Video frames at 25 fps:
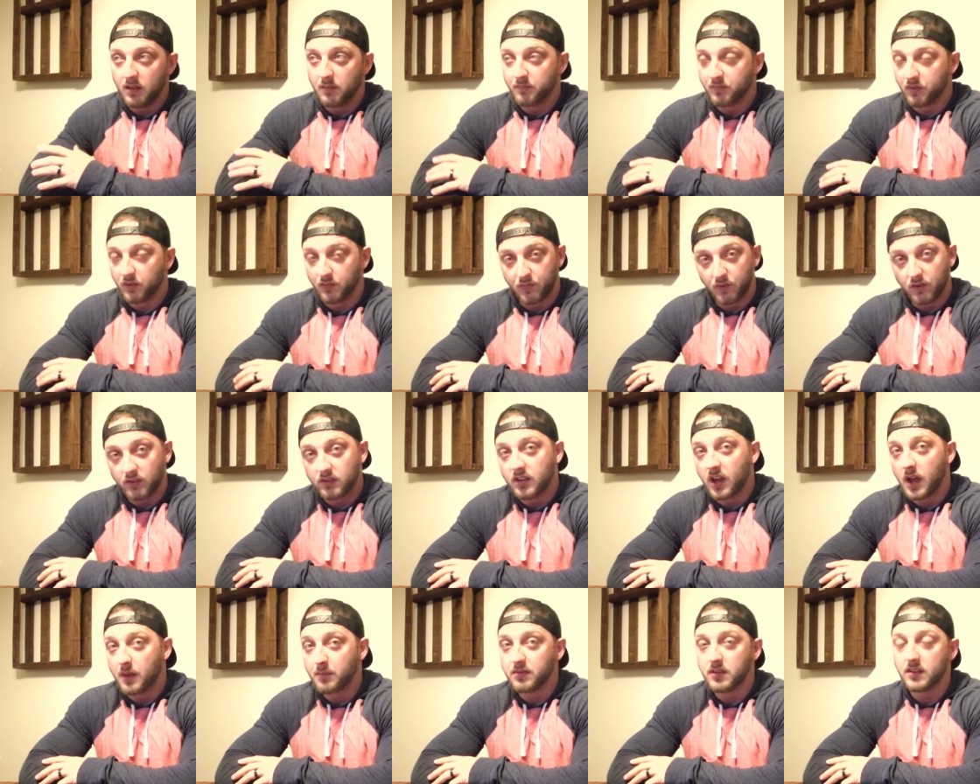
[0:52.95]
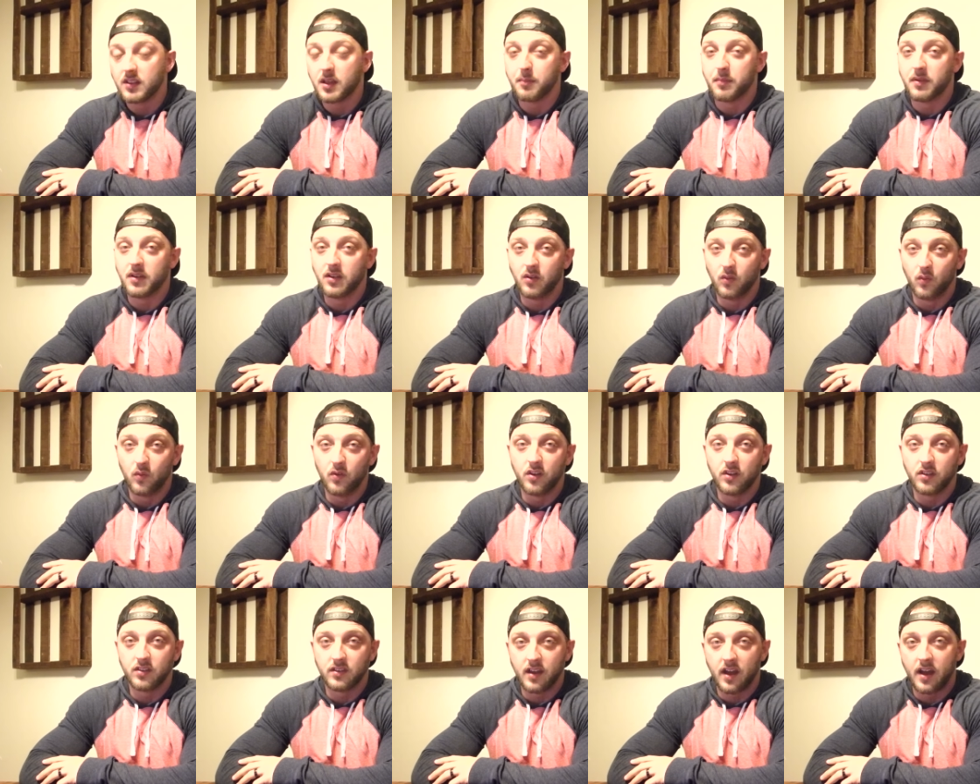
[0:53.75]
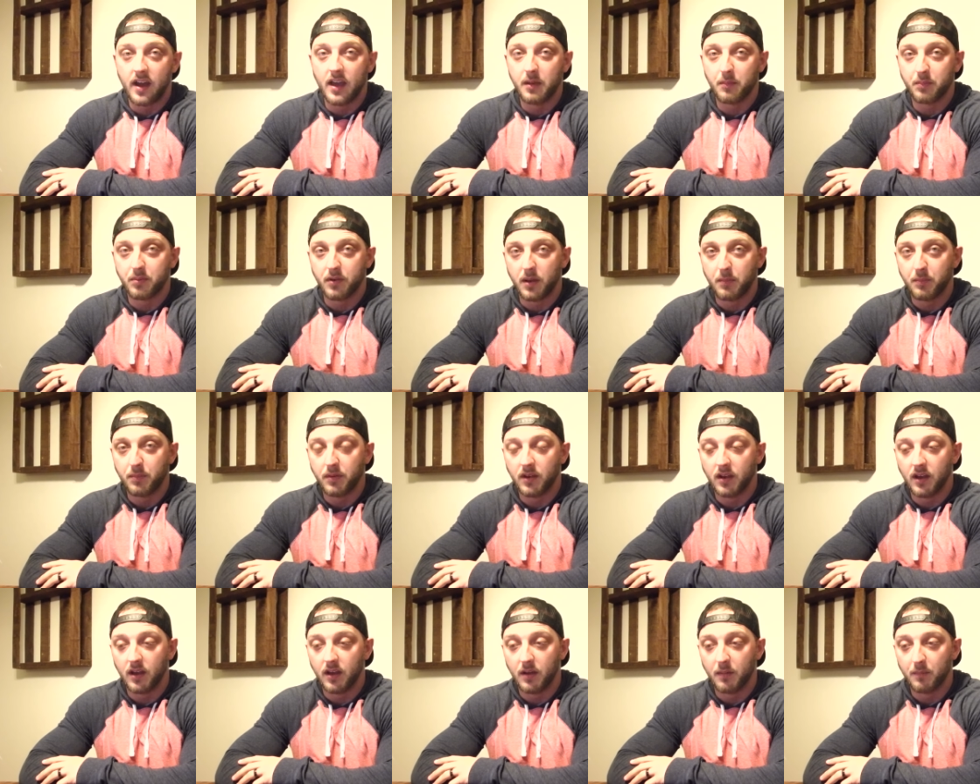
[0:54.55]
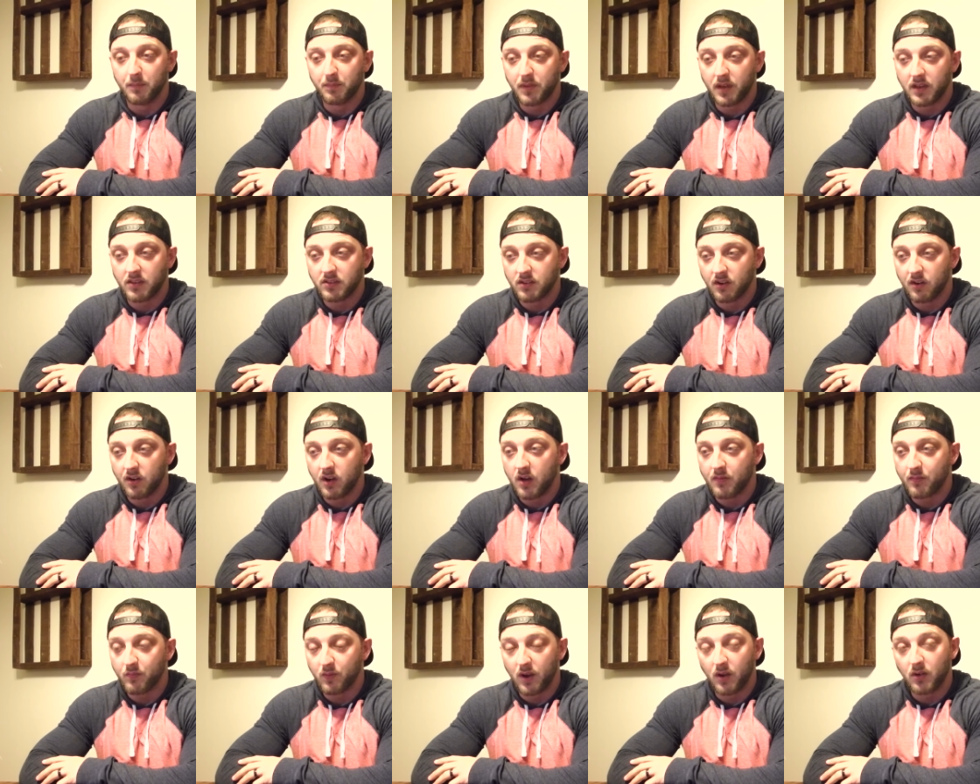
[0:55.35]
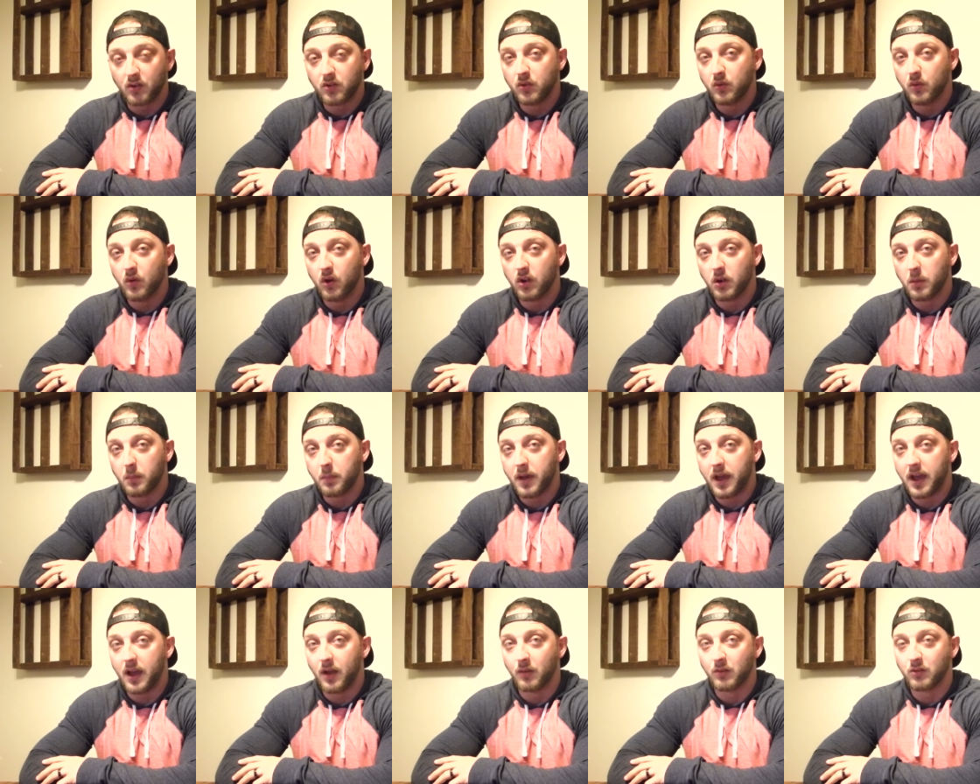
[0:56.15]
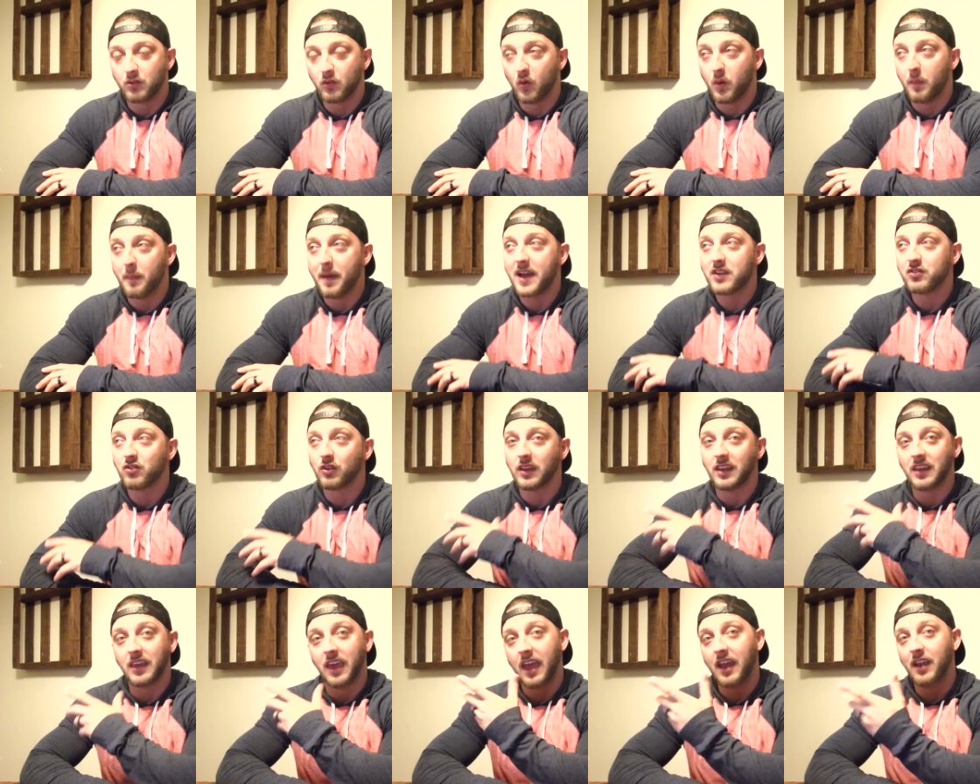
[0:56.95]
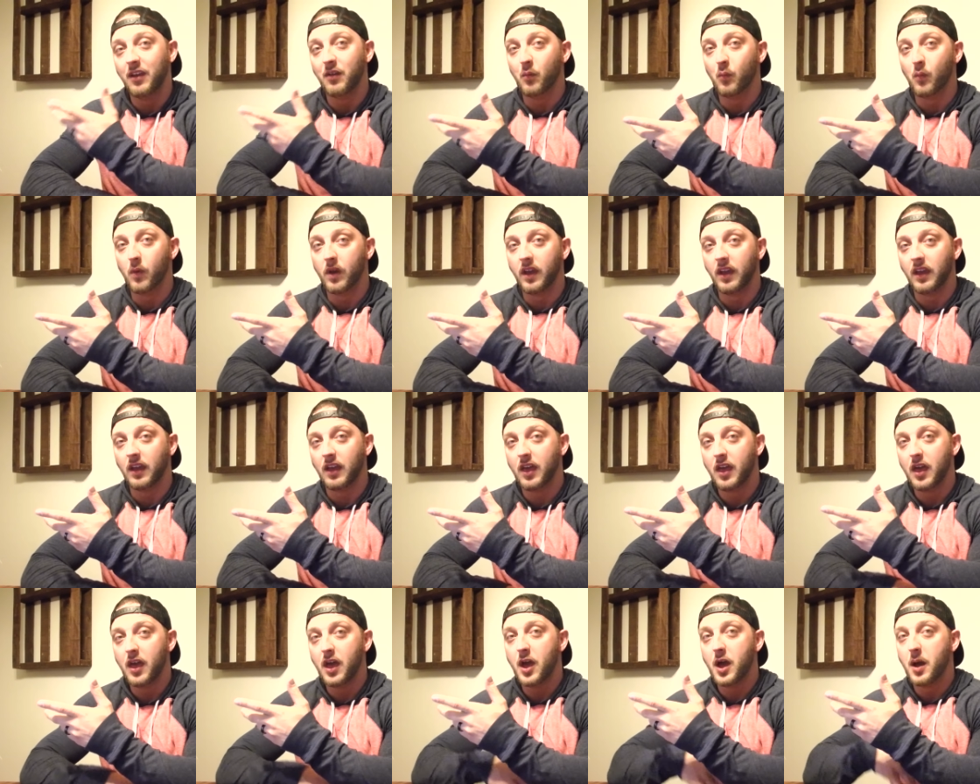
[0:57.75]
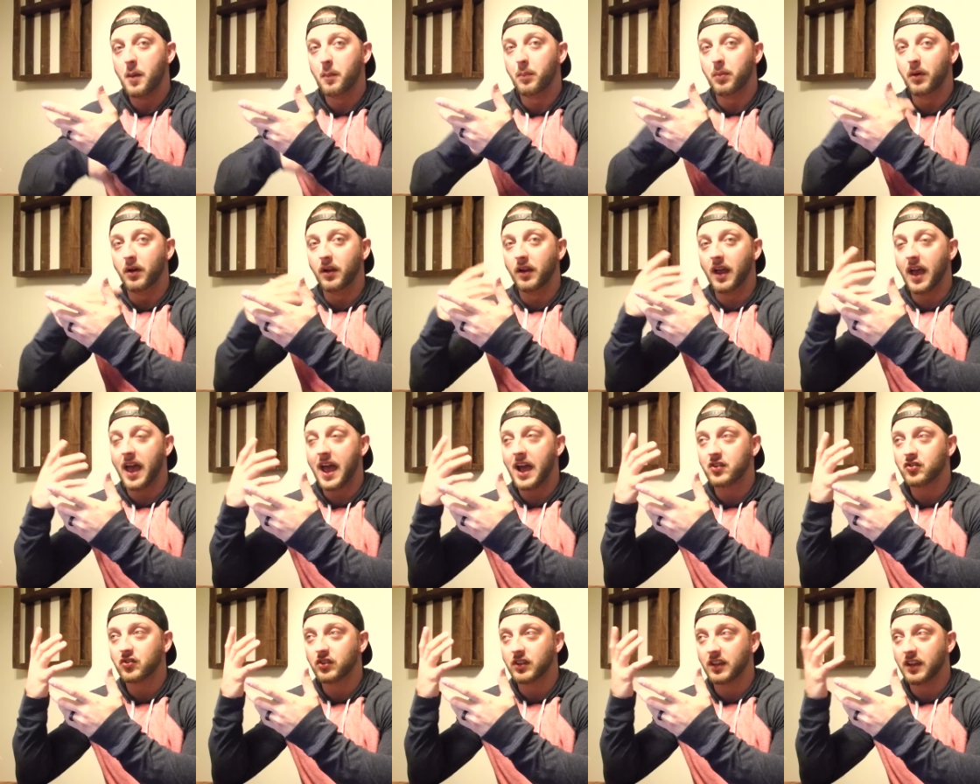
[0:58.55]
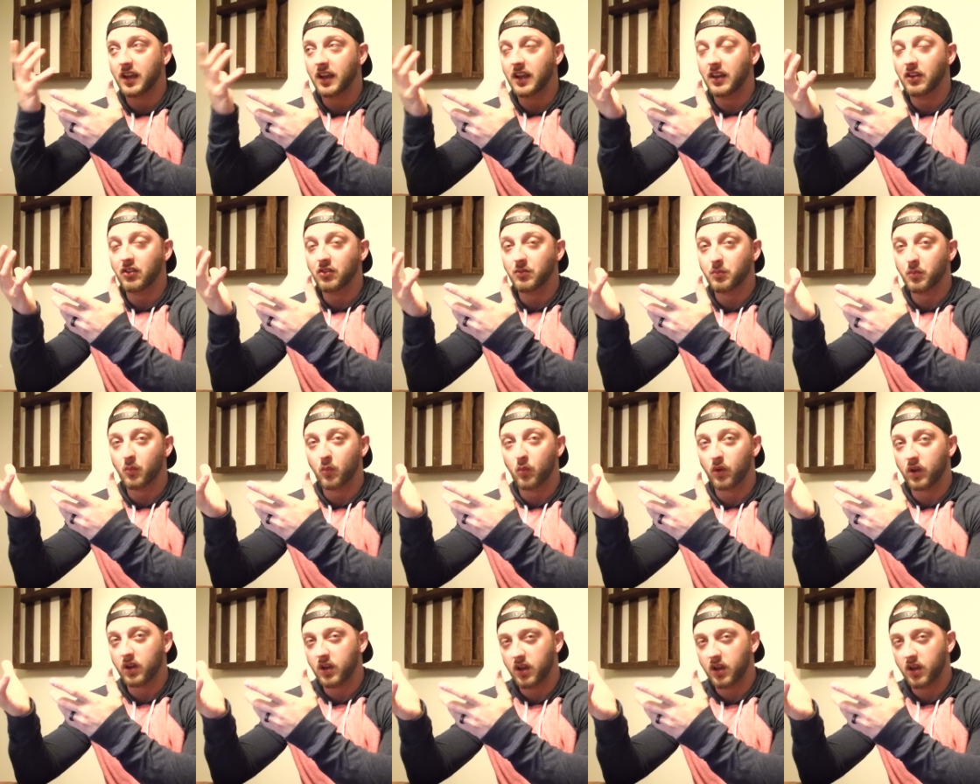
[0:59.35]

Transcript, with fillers: For the first time since I've been doing this diet prepping, I started off around 200 pounds, so I'm actually gaining weight, but actually getting more